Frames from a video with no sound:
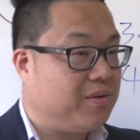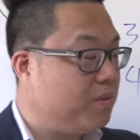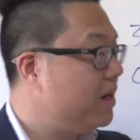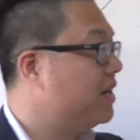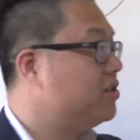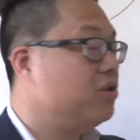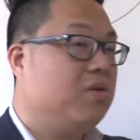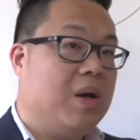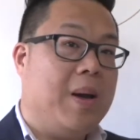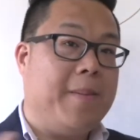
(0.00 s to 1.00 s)
way to
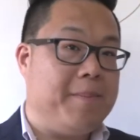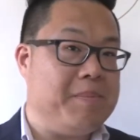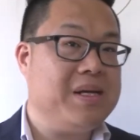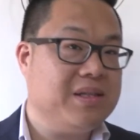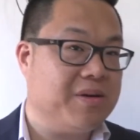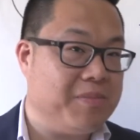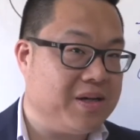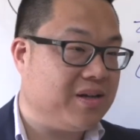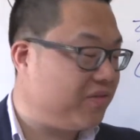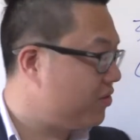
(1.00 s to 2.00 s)
make their
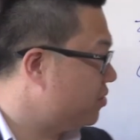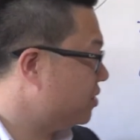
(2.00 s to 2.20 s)
money, of course.